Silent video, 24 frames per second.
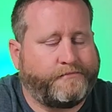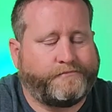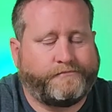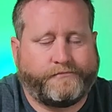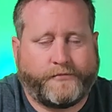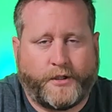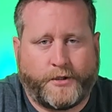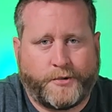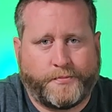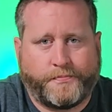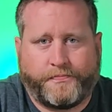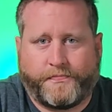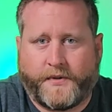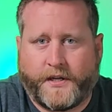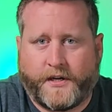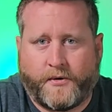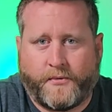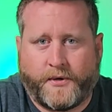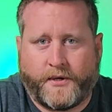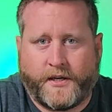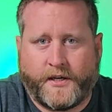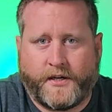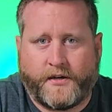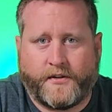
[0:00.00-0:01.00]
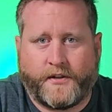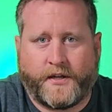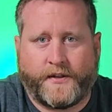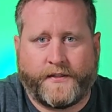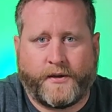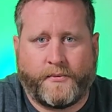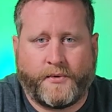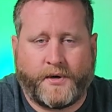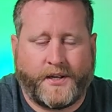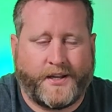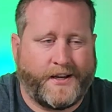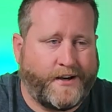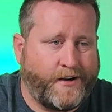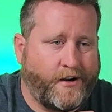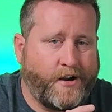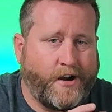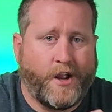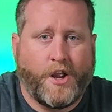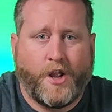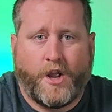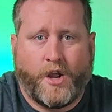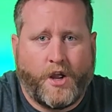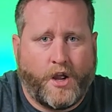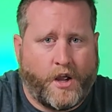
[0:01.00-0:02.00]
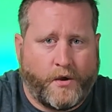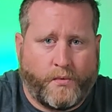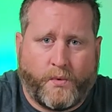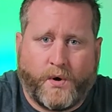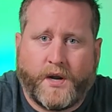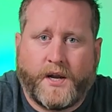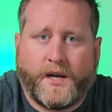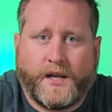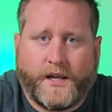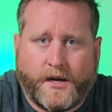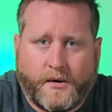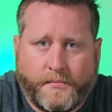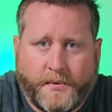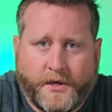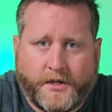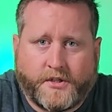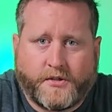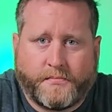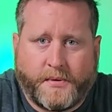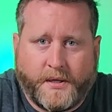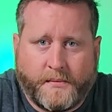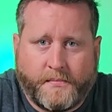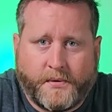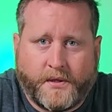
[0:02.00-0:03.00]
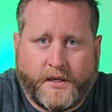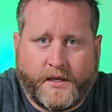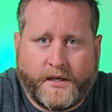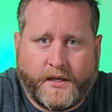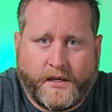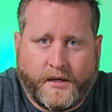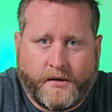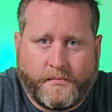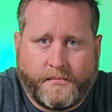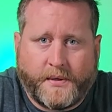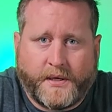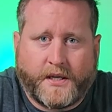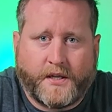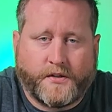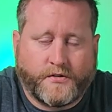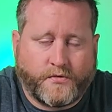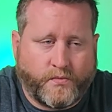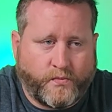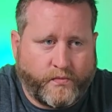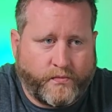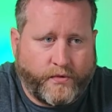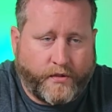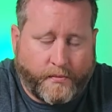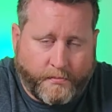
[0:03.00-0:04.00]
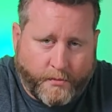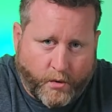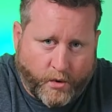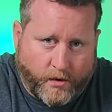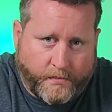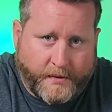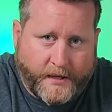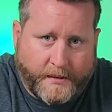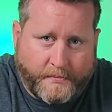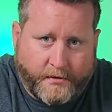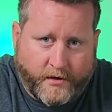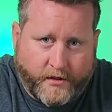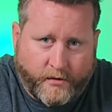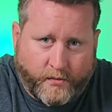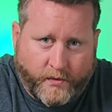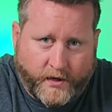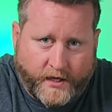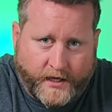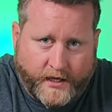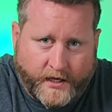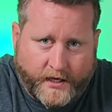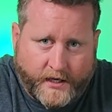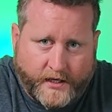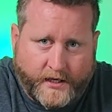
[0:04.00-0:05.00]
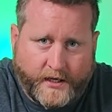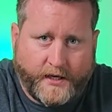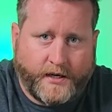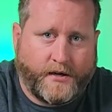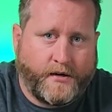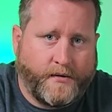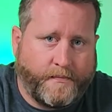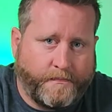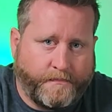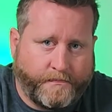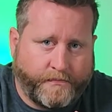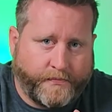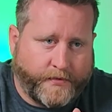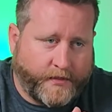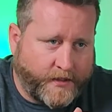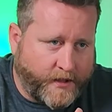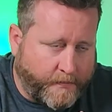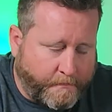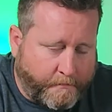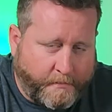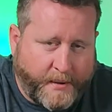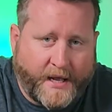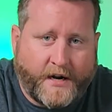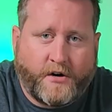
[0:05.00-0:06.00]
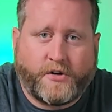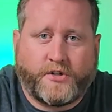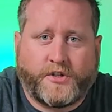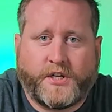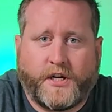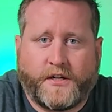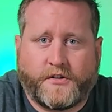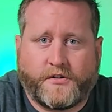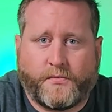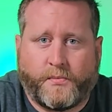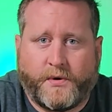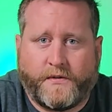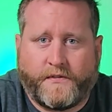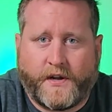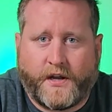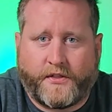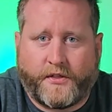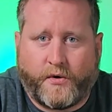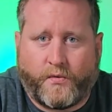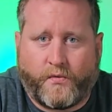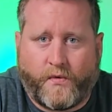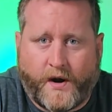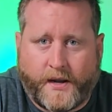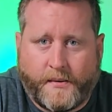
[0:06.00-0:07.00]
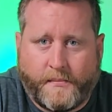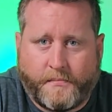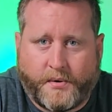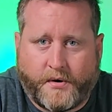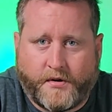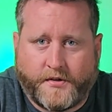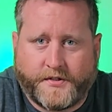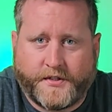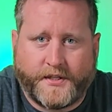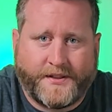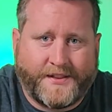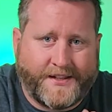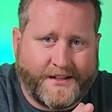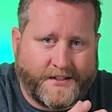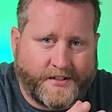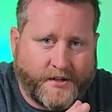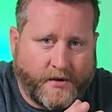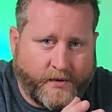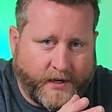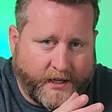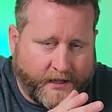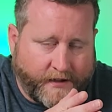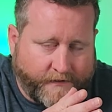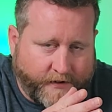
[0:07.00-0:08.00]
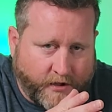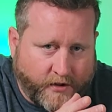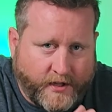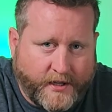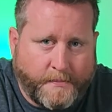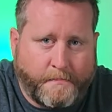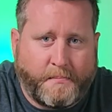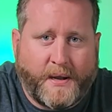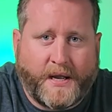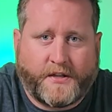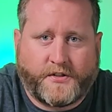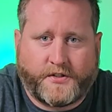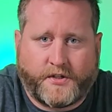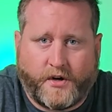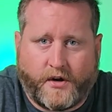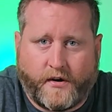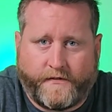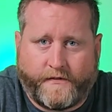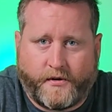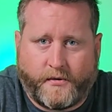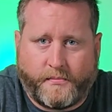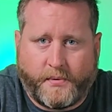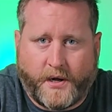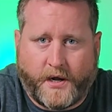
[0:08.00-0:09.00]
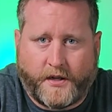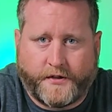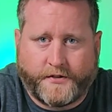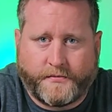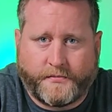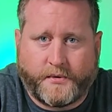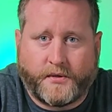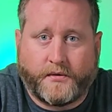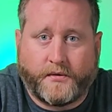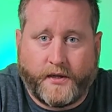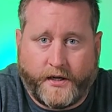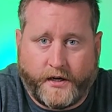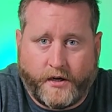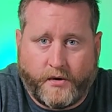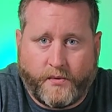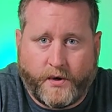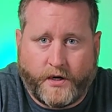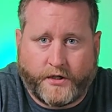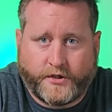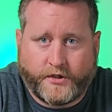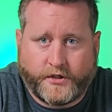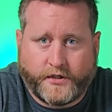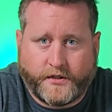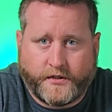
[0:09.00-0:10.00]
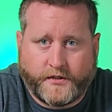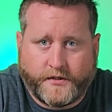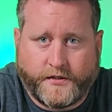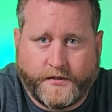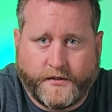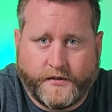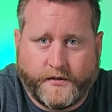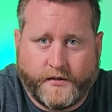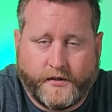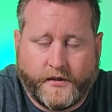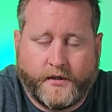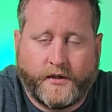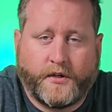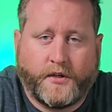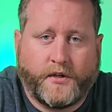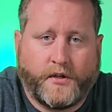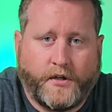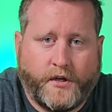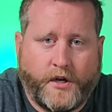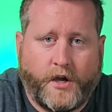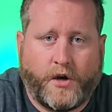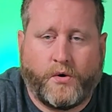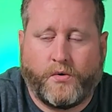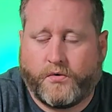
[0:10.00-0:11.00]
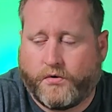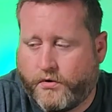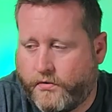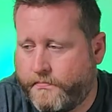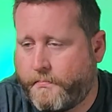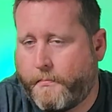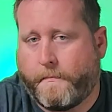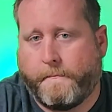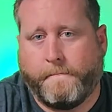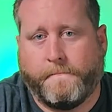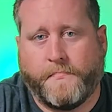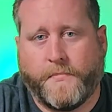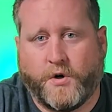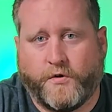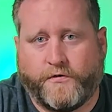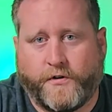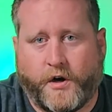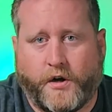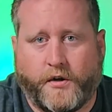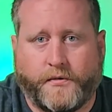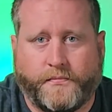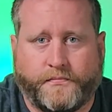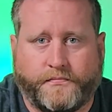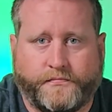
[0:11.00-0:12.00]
Nope, they don't want to hear that. They want to hear, we're going to get a bunch of people in here, because the more people that we get in here, the better chance that we've got the right person that's going to give you the best offer possible. Any questions? No? Move on.